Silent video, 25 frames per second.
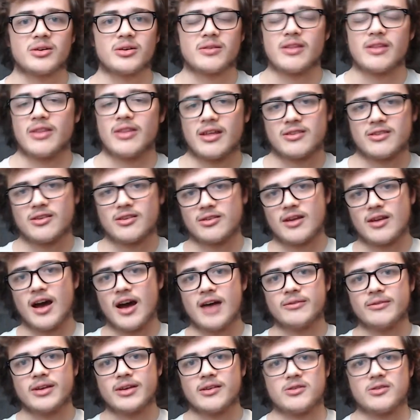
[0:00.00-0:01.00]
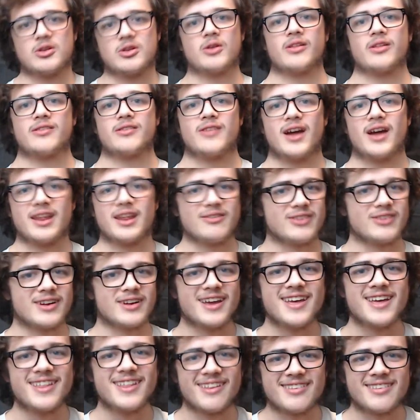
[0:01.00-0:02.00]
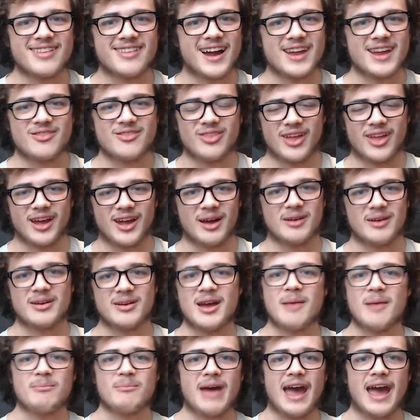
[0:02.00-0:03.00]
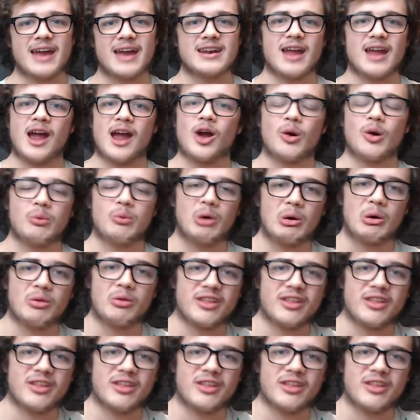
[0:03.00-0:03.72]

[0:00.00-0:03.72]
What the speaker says: And that's just obvious. That's not even like a pet nat quote.